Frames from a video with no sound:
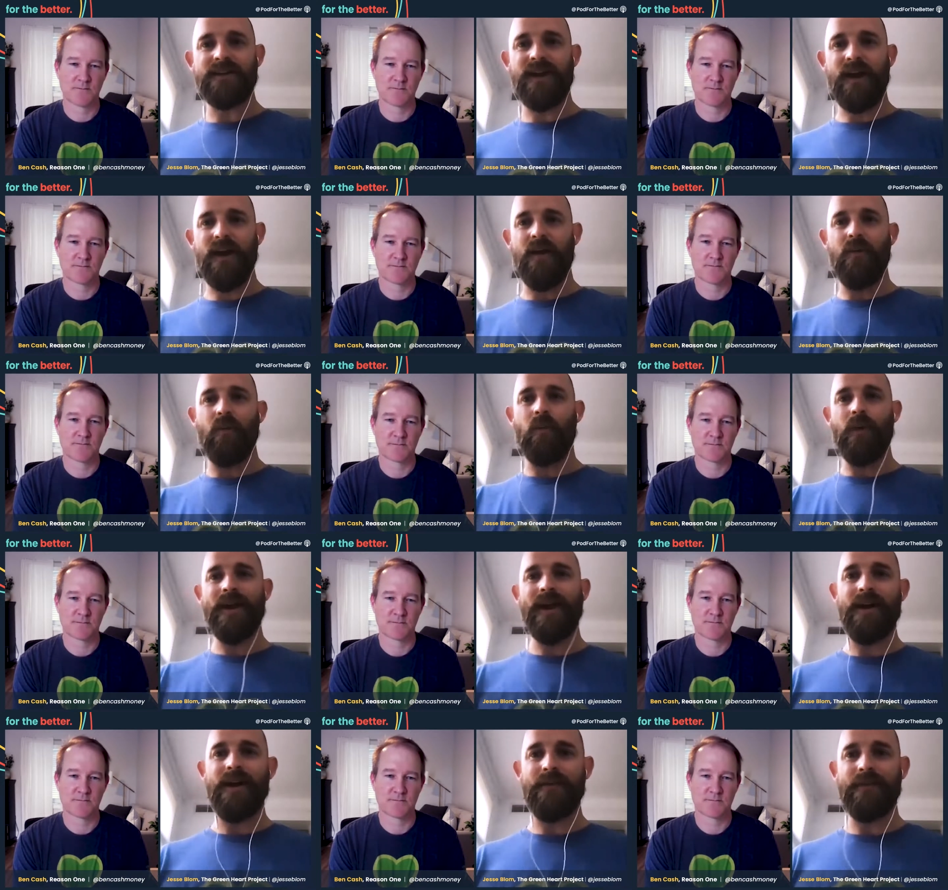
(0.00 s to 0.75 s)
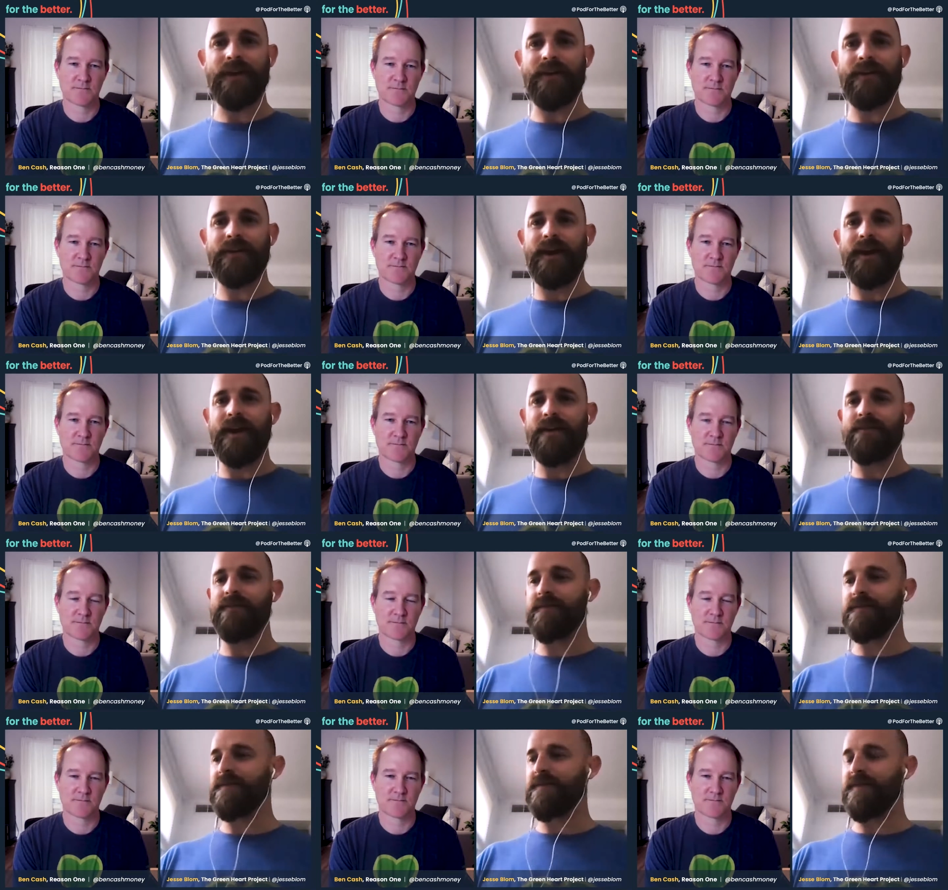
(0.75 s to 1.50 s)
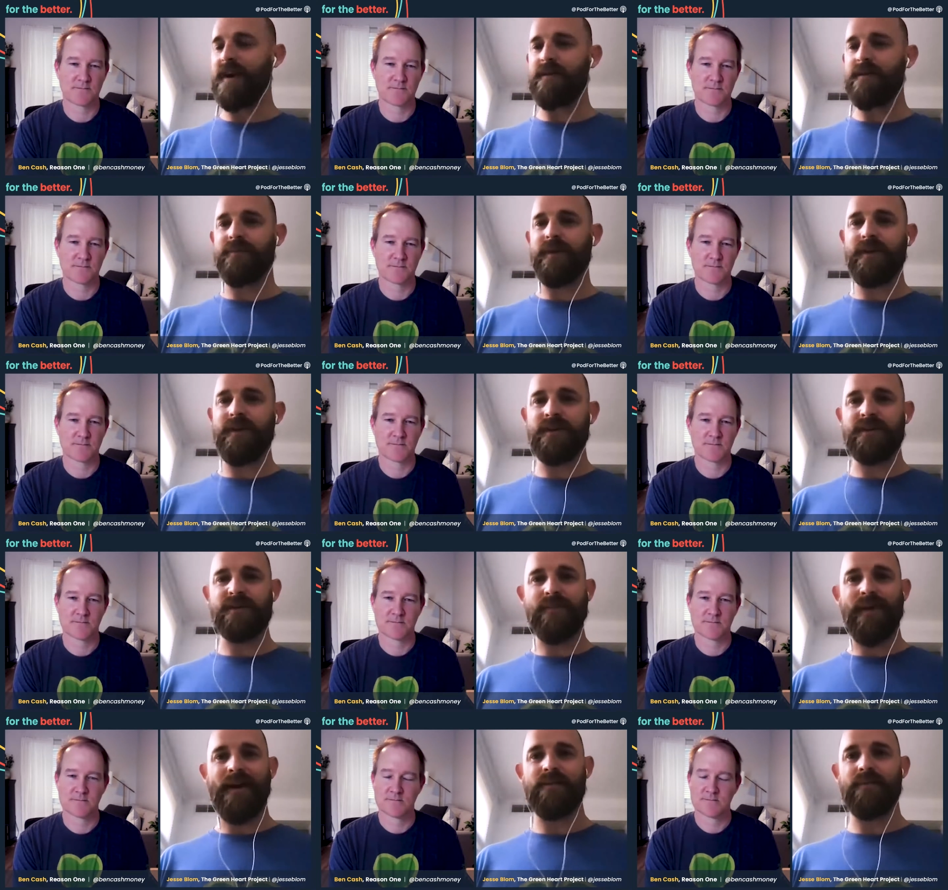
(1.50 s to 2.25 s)
Speaker 1: I, I, went out there and I found pe-
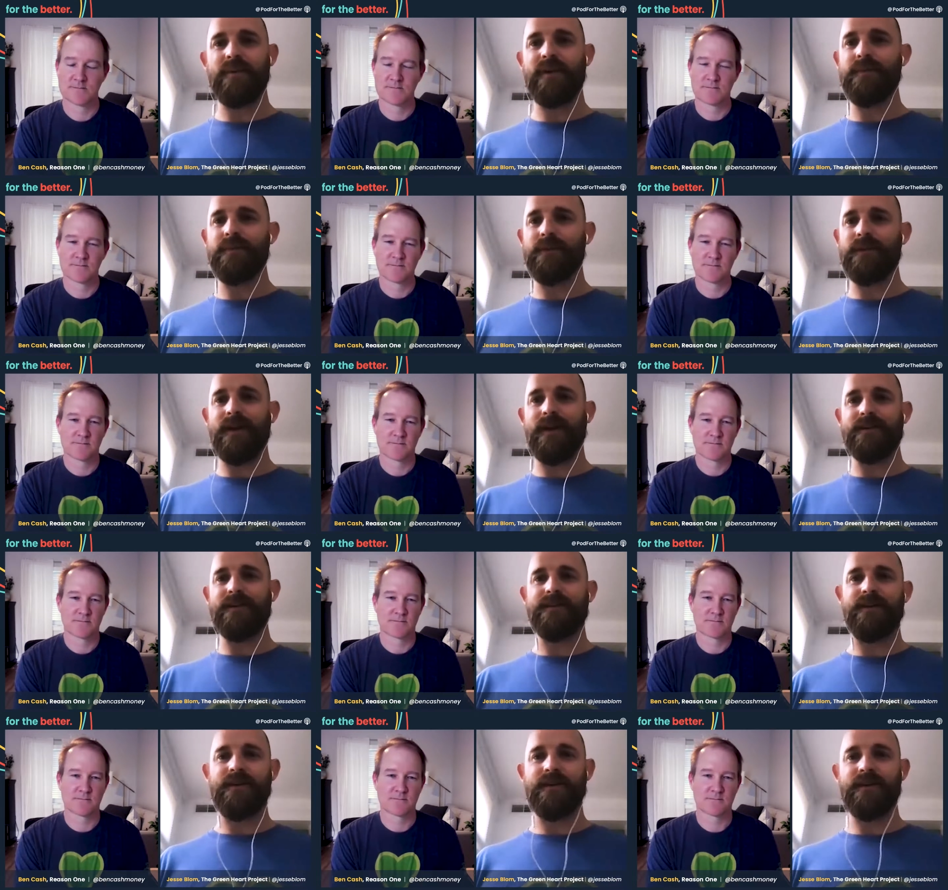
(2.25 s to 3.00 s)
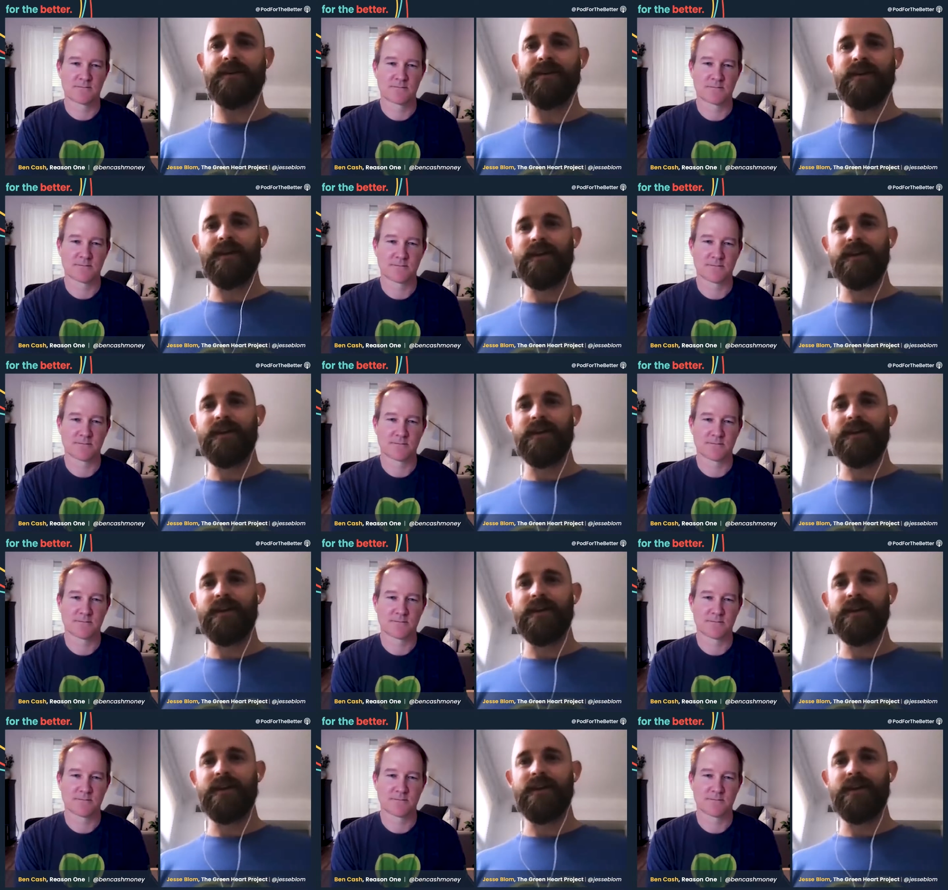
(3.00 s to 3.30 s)
inspired people and I started,